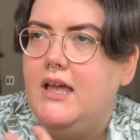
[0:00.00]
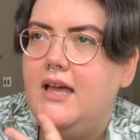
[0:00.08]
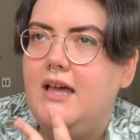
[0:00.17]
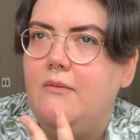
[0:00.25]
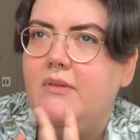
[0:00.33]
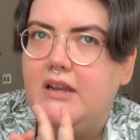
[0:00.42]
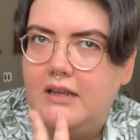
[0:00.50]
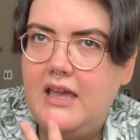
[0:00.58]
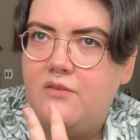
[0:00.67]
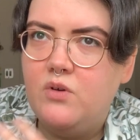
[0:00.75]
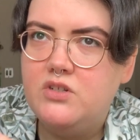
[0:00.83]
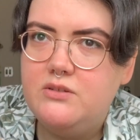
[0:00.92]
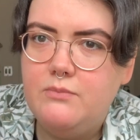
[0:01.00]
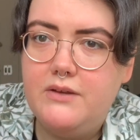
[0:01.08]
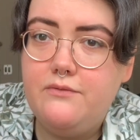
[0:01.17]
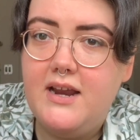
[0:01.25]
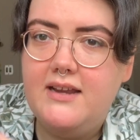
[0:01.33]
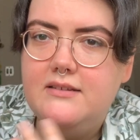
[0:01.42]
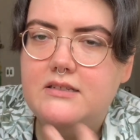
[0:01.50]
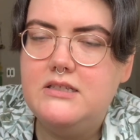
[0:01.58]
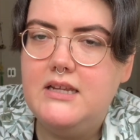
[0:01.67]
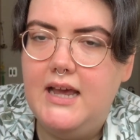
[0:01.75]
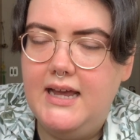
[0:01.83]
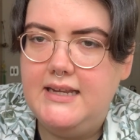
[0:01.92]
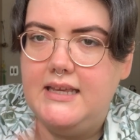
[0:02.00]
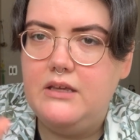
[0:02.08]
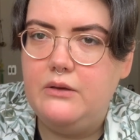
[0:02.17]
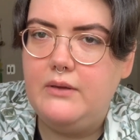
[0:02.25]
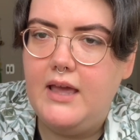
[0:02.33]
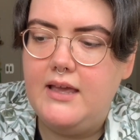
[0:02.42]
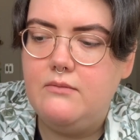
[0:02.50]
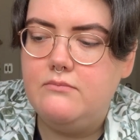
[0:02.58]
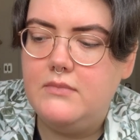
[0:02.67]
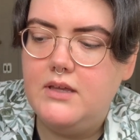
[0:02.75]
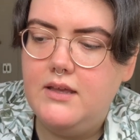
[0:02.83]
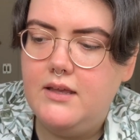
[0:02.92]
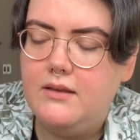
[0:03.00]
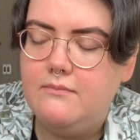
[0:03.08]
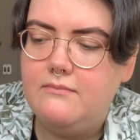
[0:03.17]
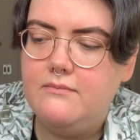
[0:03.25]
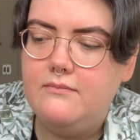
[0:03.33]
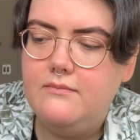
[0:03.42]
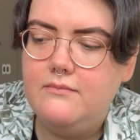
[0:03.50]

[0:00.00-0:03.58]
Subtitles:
And then I gave one to my friend Annie, who came and